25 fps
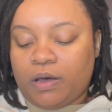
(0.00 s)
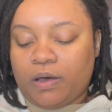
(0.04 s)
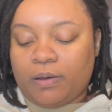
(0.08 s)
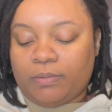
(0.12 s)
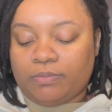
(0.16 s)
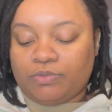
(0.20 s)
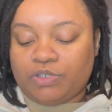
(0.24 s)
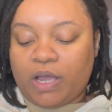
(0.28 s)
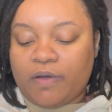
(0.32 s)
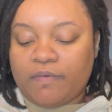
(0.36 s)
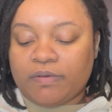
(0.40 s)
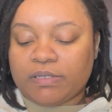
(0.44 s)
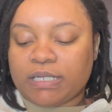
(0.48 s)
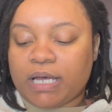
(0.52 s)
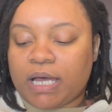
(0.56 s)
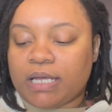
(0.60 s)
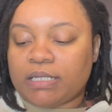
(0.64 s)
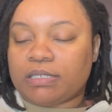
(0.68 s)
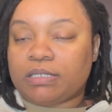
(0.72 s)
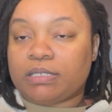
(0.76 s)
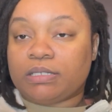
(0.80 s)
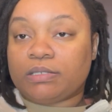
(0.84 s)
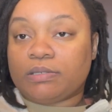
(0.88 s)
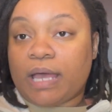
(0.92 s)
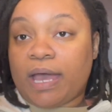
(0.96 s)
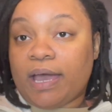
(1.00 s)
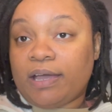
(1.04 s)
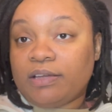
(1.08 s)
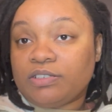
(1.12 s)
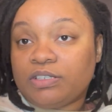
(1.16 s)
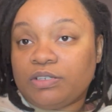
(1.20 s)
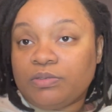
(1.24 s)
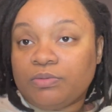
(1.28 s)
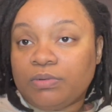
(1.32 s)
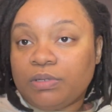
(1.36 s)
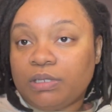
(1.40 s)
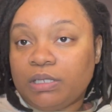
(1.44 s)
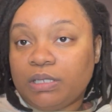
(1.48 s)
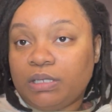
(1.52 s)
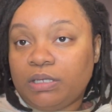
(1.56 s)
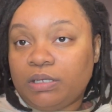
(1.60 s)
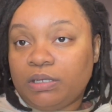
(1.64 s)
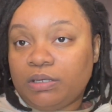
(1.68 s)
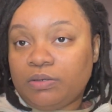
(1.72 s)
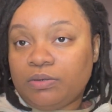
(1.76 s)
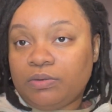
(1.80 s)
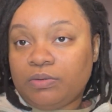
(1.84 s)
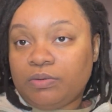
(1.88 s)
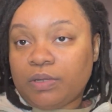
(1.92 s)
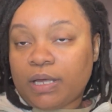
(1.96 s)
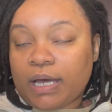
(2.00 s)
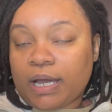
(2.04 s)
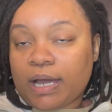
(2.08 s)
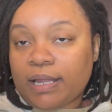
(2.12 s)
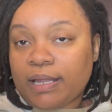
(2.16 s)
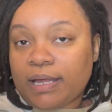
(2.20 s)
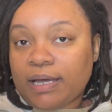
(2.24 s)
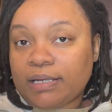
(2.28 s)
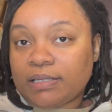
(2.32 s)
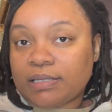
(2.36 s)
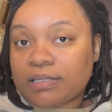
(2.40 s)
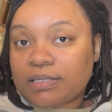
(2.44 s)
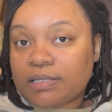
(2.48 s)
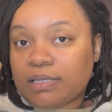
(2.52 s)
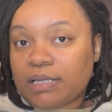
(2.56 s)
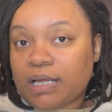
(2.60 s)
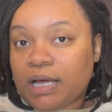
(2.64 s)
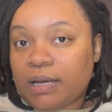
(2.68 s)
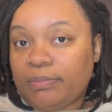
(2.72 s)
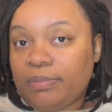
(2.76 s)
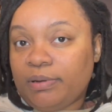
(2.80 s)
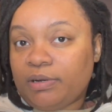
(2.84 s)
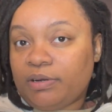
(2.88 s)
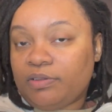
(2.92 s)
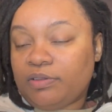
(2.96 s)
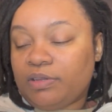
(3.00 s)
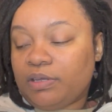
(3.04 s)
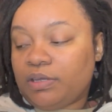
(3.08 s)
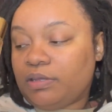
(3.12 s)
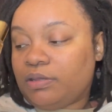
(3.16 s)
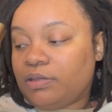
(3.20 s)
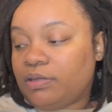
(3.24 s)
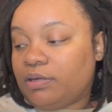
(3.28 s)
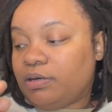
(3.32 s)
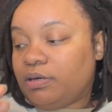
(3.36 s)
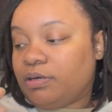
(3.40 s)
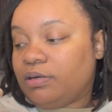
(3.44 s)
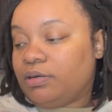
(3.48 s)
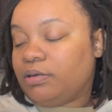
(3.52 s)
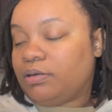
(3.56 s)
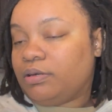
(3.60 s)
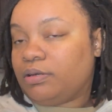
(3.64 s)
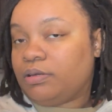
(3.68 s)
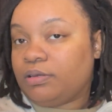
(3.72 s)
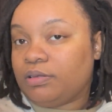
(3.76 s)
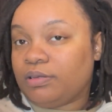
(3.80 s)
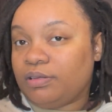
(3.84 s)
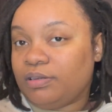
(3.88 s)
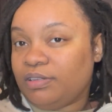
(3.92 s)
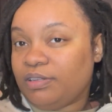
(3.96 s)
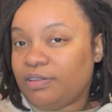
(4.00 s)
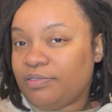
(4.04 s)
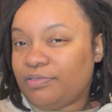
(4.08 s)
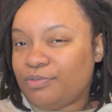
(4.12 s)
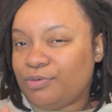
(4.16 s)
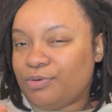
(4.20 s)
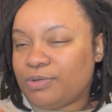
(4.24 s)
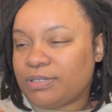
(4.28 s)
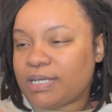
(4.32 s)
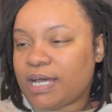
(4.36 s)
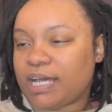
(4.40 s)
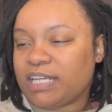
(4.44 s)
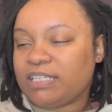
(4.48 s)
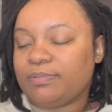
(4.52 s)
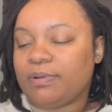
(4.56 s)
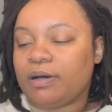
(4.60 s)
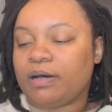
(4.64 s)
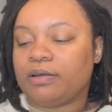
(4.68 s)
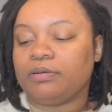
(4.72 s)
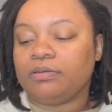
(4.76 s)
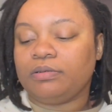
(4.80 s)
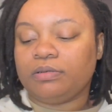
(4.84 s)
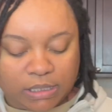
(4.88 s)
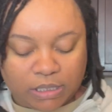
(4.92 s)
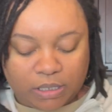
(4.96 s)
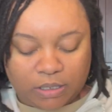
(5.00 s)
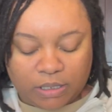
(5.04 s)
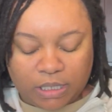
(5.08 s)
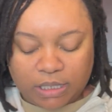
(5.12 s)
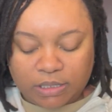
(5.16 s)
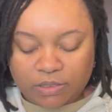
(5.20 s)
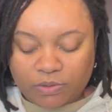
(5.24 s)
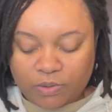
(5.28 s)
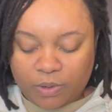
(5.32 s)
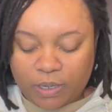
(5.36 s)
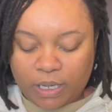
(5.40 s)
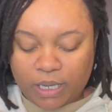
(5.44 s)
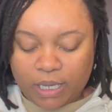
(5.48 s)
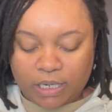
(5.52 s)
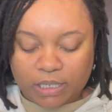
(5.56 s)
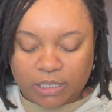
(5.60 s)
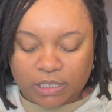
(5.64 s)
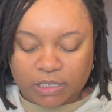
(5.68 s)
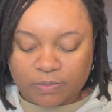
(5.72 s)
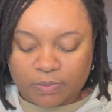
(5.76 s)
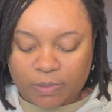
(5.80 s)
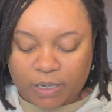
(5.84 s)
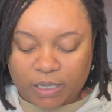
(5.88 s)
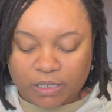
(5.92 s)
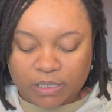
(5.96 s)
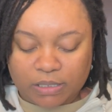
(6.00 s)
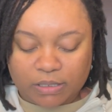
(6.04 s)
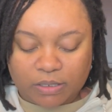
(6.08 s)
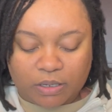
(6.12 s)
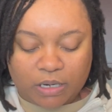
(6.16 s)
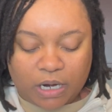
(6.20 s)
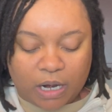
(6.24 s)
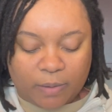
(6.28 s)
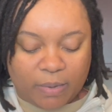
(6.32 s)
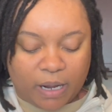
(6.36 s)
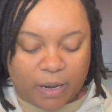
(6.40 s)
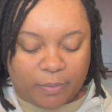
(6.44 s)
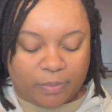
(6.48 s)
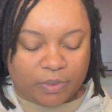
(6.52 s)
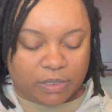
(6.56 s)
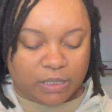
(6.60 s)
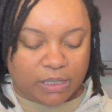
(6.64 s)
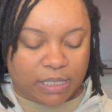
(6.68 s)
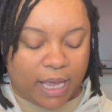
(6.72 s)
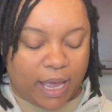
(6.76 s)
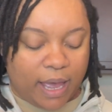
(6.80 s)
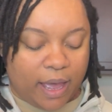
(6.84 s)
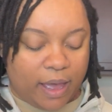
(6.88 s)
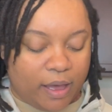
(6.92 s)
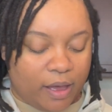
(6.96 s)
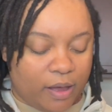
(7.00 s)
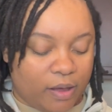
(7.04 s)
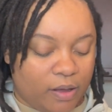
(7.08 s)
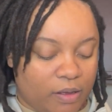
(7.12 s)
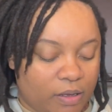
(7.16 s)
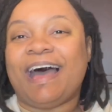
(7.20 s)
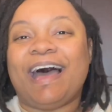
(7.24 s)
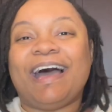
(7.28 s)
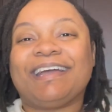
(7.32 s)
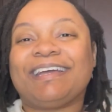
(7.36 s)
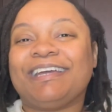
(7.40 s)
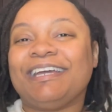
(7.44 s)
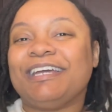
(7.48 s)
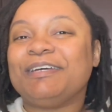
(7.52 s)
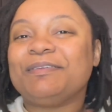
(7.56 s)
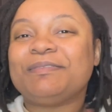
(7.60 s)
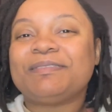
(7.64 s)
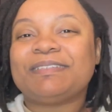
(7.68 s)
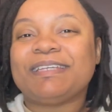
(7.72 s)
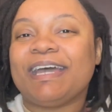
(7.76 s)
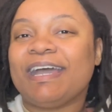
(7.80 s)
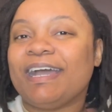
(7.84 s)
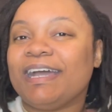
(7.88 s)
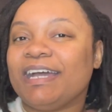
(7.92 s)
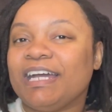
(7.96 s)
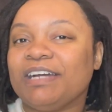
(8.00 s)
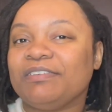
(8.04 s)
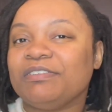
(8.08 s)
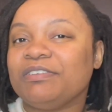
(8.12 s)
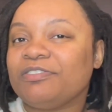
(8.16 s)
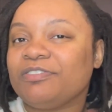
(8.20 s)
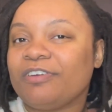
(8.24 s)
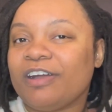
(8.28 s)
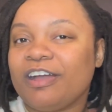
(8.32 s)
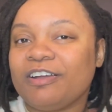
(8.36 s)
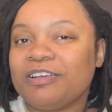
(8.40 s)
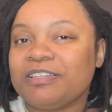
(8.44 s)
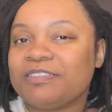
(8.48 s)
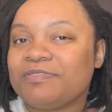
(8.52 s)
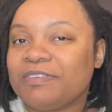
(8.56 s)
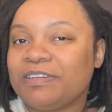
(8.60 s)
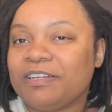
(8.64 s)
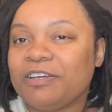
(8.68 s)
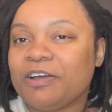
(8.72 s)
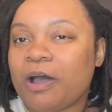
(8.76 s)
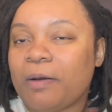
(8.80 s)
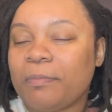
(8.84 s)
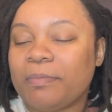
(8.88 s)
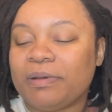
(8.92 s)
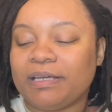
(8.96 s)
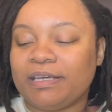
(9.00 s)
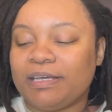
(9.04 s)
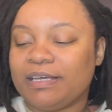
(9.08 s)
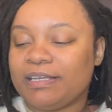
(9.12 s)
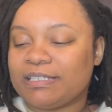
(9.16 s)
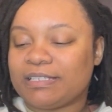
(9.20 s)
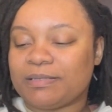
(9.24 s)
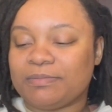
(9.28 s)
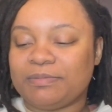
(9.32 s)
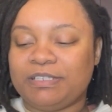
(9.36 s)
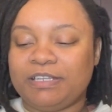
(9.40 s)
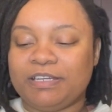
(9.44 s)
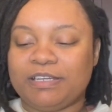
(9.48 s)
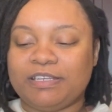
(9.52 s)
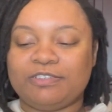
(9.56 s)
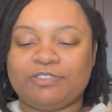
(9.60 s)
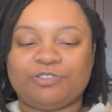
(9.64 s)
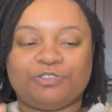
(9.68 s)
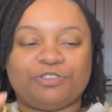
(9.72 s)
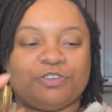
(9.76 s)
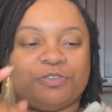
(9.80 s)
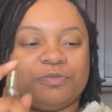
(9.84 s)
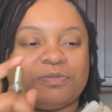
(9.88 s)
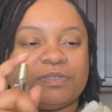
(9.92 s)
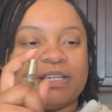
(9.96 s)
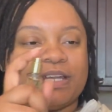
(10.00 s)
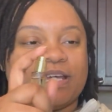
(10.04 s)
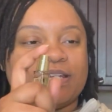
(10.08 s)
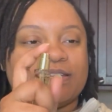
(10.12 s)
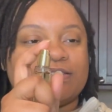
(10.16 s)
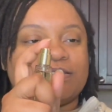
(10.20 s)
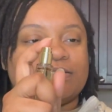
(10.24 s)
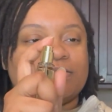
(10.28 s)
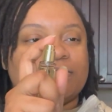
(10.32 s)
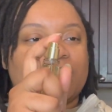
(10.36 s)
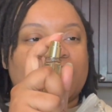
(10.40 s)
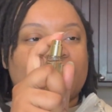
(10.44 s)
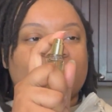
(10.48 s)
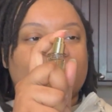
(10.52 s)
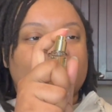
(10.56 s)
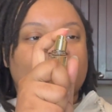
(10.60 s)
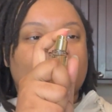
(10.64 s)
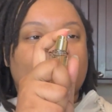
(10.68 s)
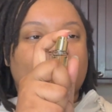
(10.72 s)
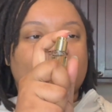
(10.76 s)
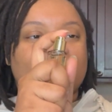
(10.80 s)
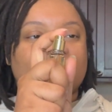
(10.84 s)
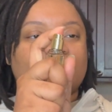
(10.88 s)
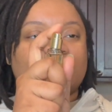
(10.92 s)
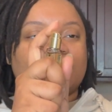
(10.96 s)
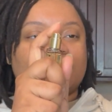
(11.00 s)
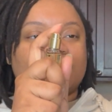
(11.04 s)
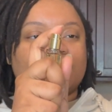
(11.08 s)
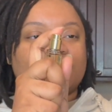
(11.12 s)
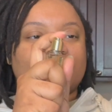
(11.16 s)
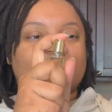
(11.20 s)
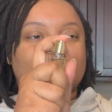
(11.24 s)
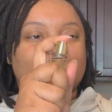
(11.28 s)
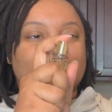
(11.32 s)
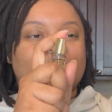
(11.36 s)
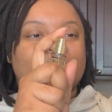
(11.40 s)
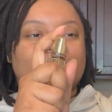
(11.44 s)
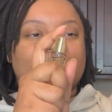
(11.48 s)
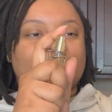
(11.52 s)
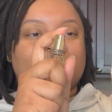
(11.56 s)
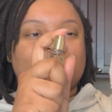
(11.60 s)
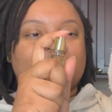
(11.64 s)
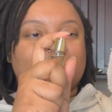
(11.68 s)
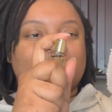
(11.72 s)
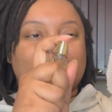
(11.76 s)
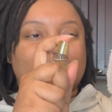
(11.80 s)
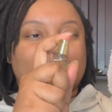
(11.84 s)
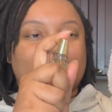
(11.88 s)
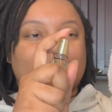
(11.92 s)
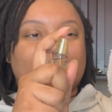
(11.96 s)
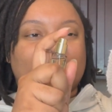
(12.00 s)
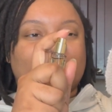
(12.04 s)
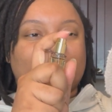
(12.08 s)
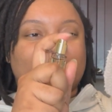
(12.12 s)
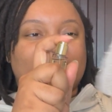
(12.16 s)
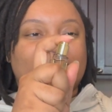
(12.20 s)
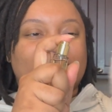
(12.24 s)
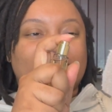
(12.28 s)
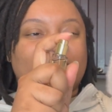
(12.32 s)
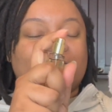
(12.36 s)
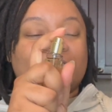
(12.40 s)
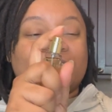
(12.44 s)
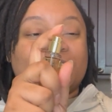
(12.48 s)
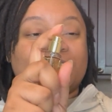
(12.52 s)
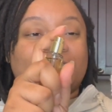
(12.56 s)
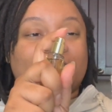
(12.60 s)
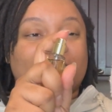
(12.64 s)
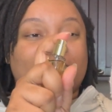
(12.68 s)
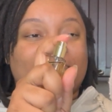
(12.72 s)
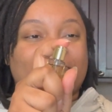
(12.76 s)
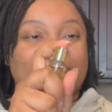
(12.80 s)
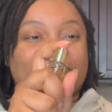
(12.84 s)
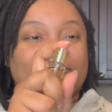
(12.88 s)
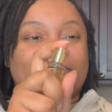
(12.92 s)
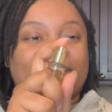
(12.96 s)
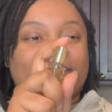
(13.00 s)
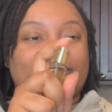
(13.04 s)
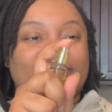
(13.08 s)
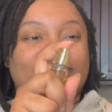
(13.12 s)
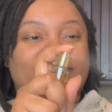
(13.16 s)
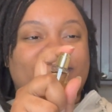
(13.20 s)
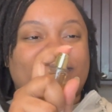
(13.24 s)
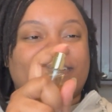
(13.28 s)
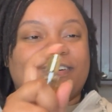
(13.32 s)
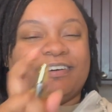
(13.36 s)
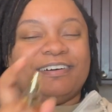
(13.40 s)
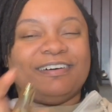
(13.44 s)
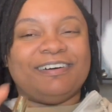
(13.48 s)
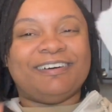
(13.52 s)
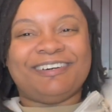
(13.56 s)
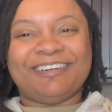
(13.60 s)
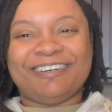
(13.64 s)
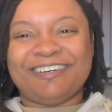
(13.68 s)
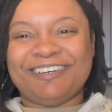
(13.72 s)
travel size is actually really cute. Like I like this a lot better than the full size bottle. So let's go ahead and spray this on our paper towel. I keep saying every fragrance video I'm gonna get some test strips, and I still haven't gotten any. But we're gonna get there one day, y'all.